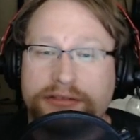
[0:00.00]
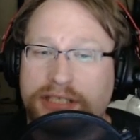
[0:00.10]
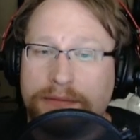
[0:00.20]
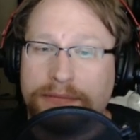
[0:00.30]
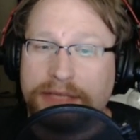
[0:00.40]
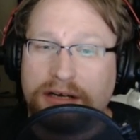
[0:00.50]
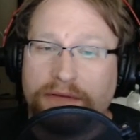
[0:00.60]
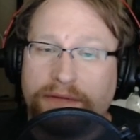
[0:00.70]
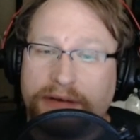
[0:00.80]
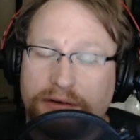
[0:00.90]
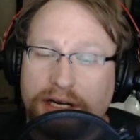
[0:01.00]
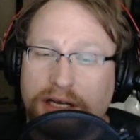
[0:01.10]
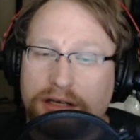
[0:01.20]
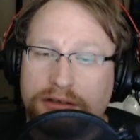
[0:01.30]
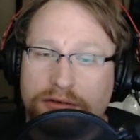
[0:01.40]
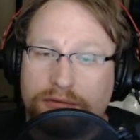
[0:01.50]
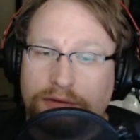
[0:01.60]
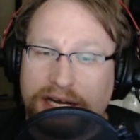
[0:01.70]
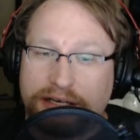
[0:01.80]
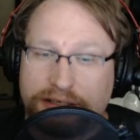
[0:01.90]
And there's some that are very
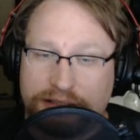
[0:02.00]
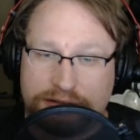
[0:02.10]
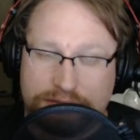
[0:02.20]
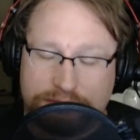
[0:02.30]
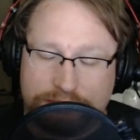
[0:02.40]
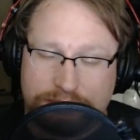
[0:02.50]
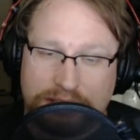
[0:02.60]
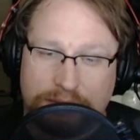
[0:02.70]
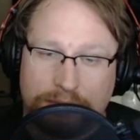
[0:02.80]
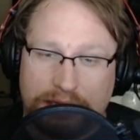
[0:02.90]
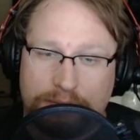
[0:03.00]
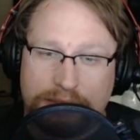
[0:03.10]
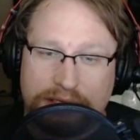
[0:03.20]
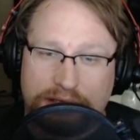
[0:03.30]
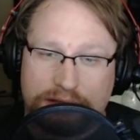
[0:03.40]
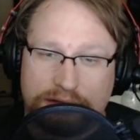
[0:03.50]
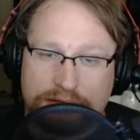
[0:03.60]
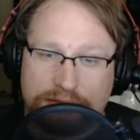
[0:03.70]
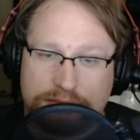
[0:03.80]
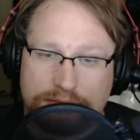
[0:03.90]
underrated, in my opinion.
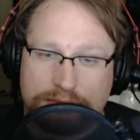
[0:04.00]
